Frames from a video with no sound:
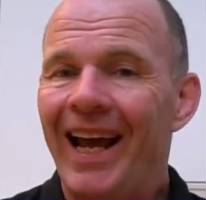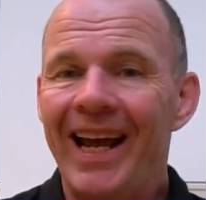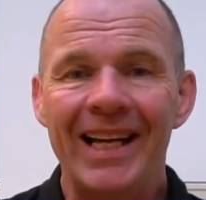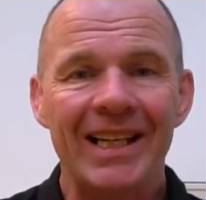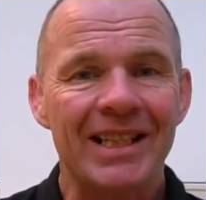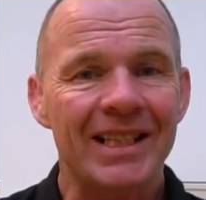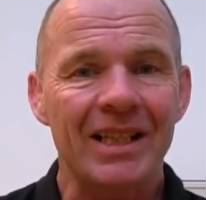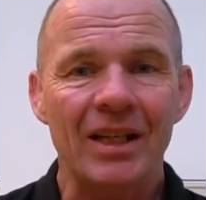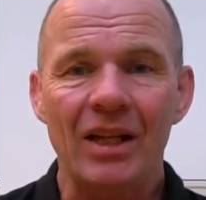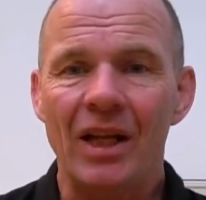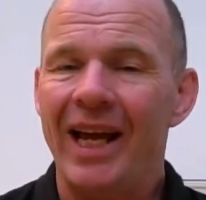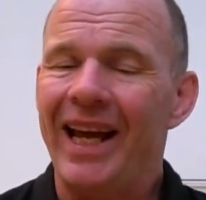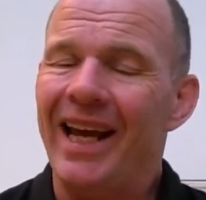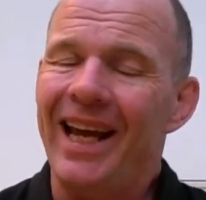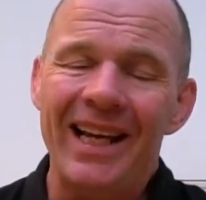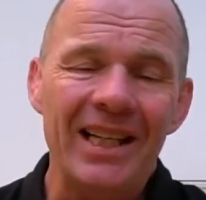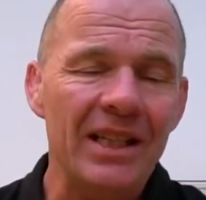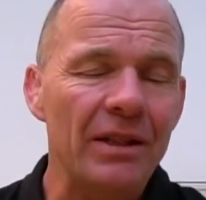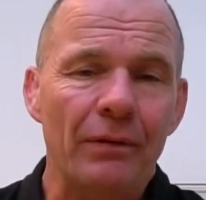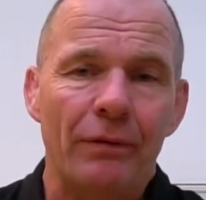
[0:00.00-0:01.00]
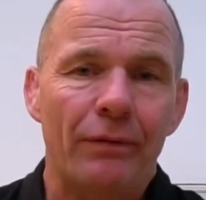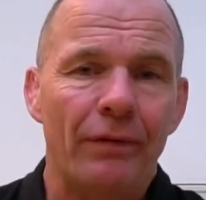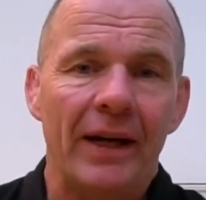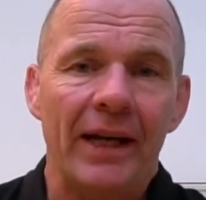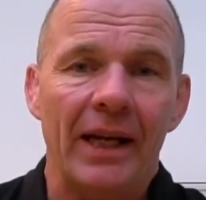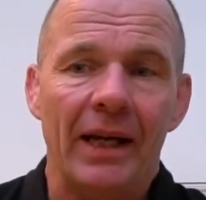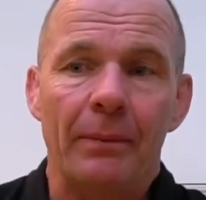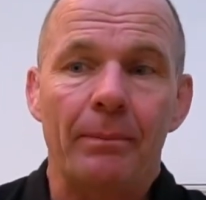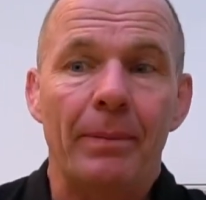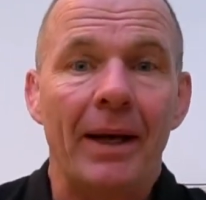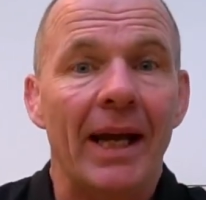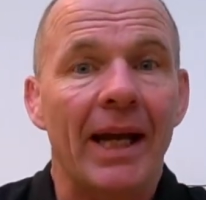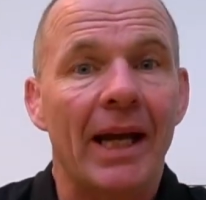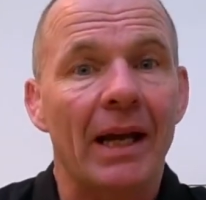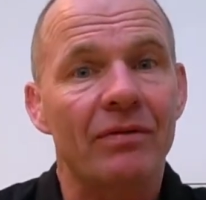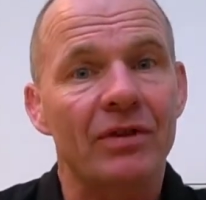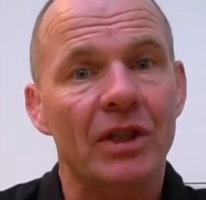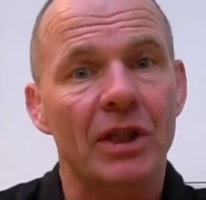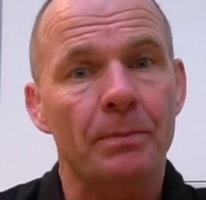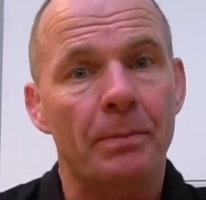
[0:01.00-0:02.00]
it isn't fighting, but it
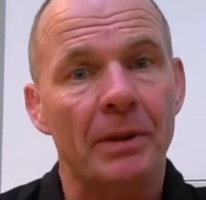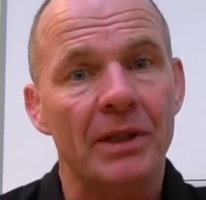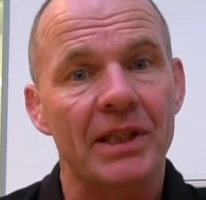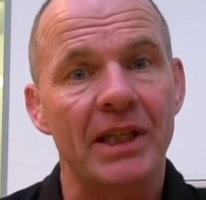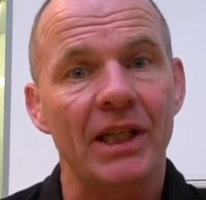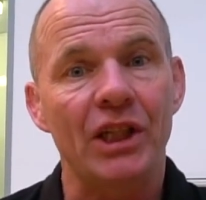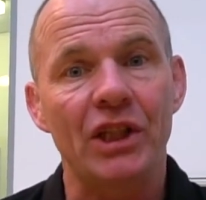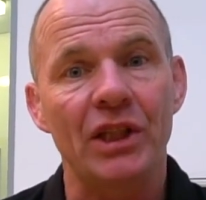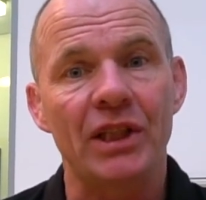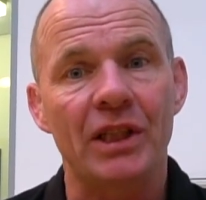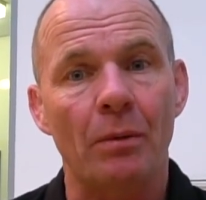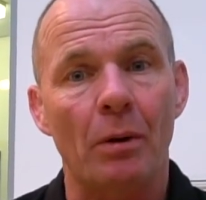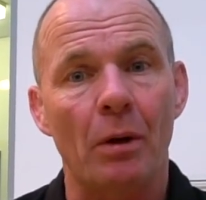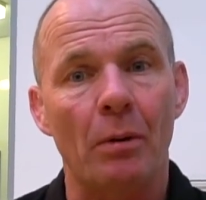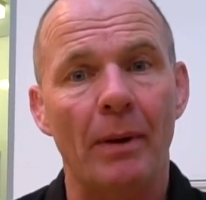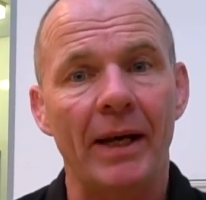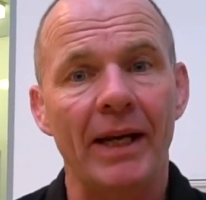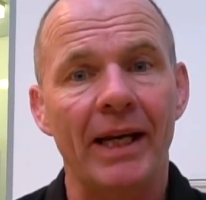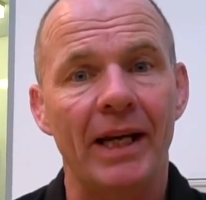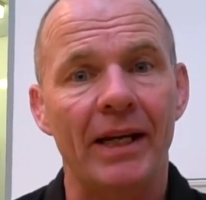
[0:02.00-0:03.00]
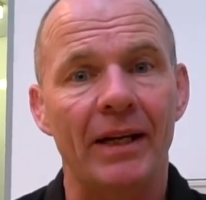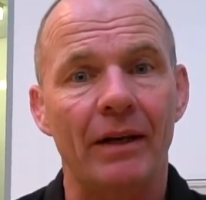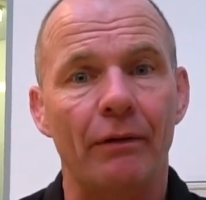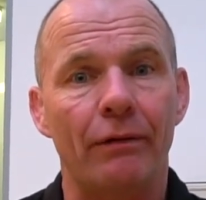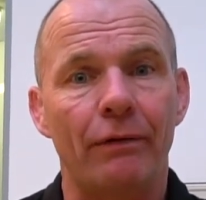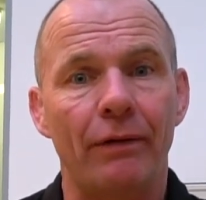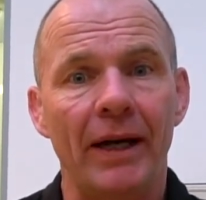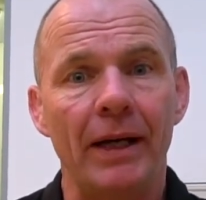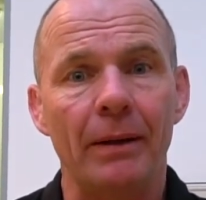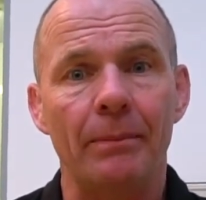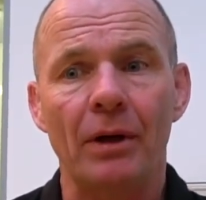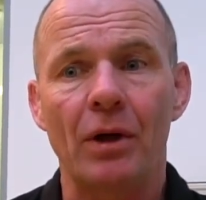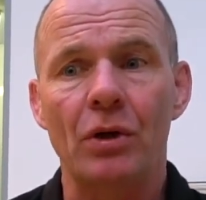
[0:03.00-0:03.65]
gives us positions that we might get in a fight,